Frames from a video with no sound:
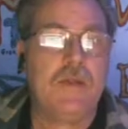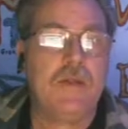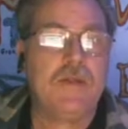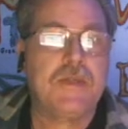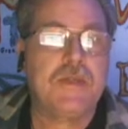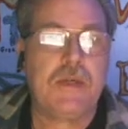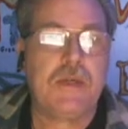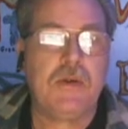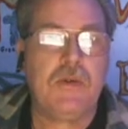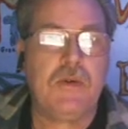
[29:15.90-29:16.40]

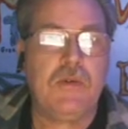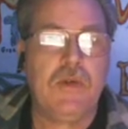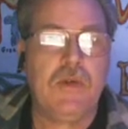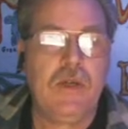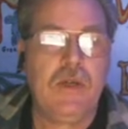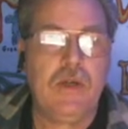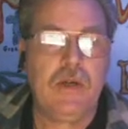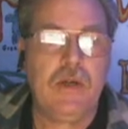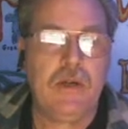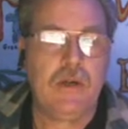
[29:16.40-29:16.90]
zone
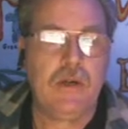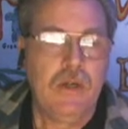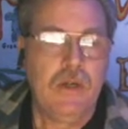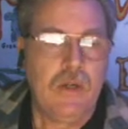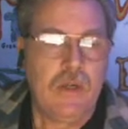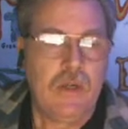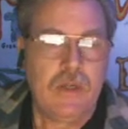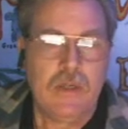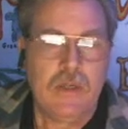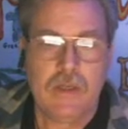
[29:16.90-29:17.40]
here.
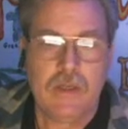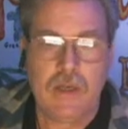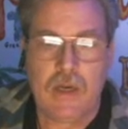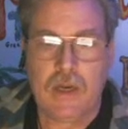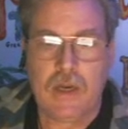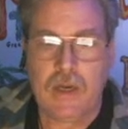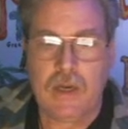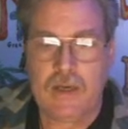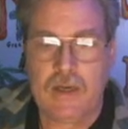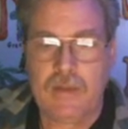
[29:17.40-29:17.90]

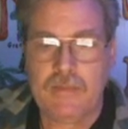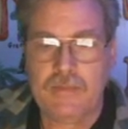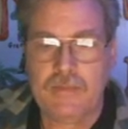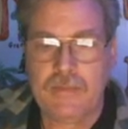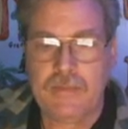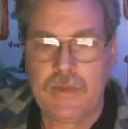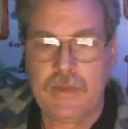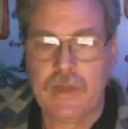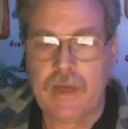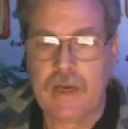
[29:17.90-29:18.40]

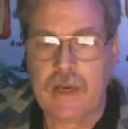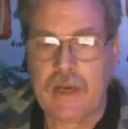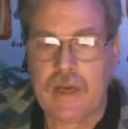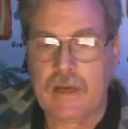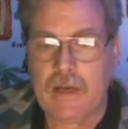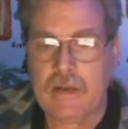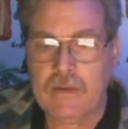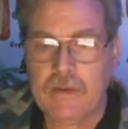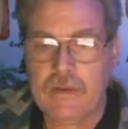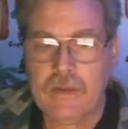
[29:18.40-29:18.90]

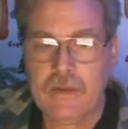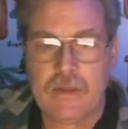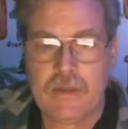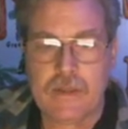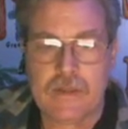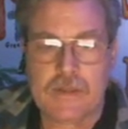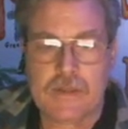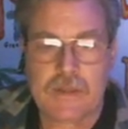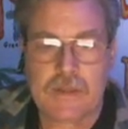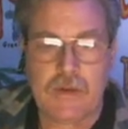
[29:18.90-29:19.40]

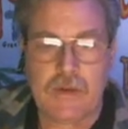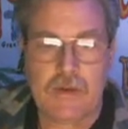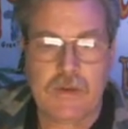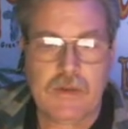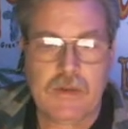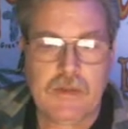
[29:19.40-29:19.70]
Let's go to